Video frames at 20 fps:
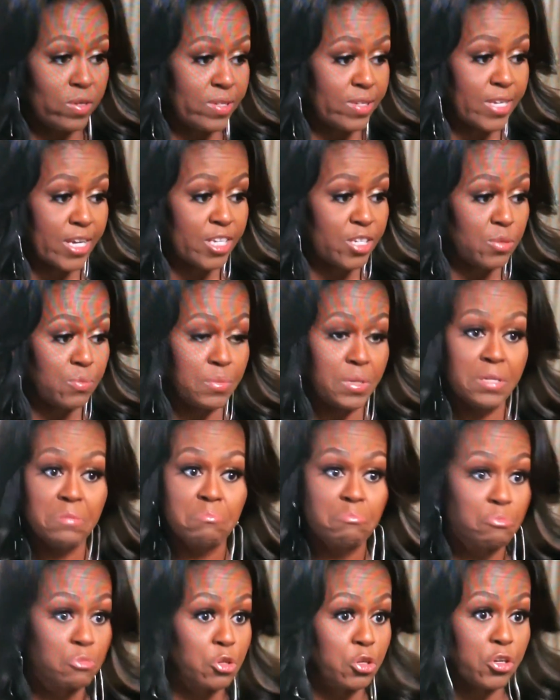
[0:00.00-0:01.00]
her
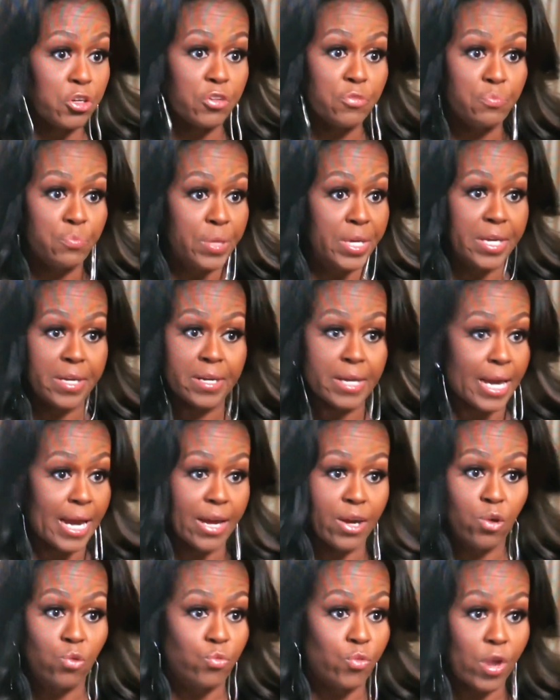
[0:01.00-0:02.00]
assessment could have been,
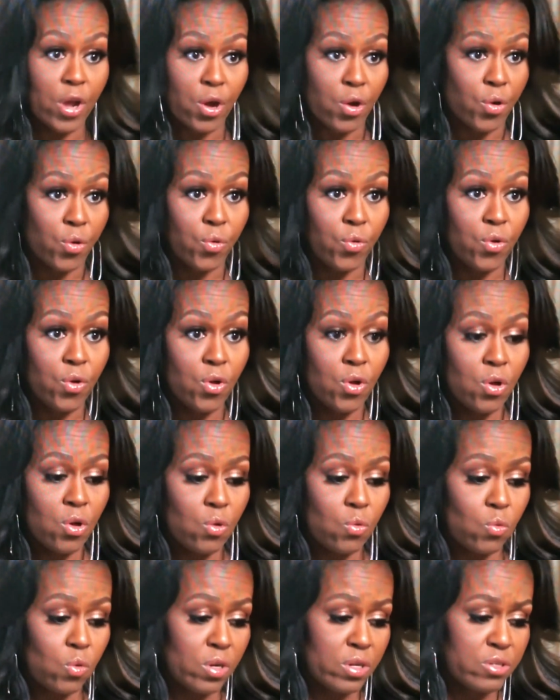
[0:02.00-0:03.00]
and I don't know,
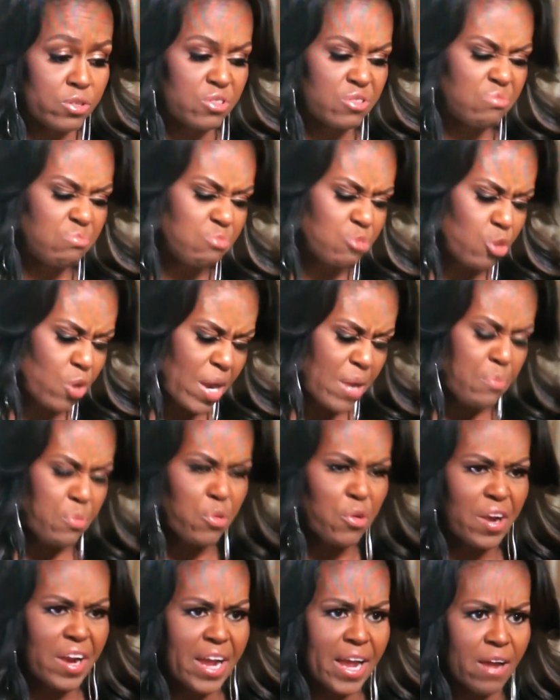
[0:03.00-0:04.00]
was
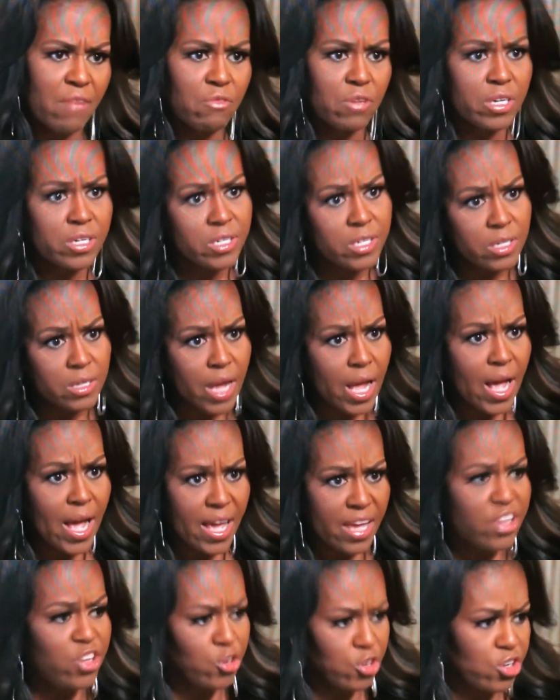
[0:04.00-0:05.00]
grade point average.
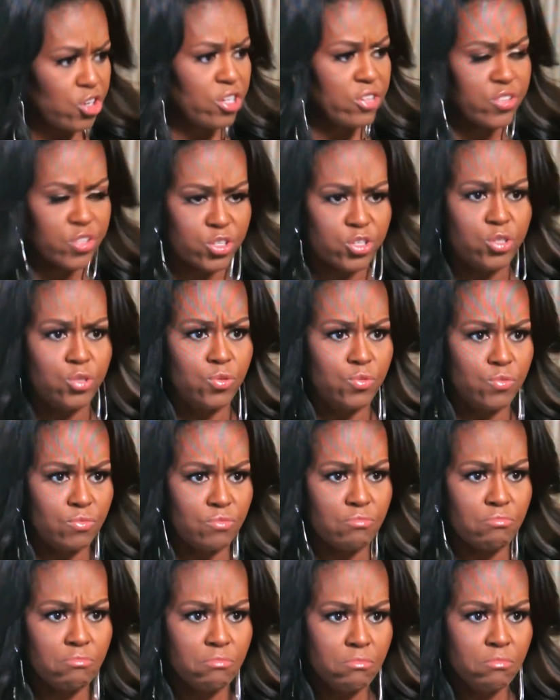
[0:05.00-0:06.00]
Yeah, you're a good
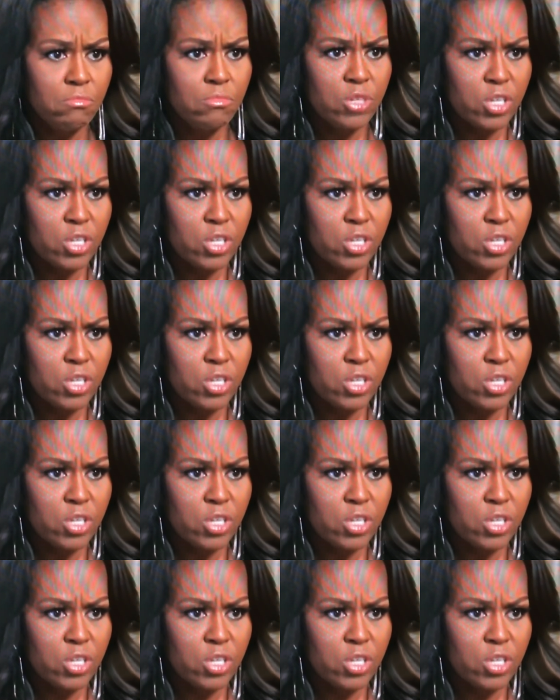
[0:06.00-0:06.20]
student.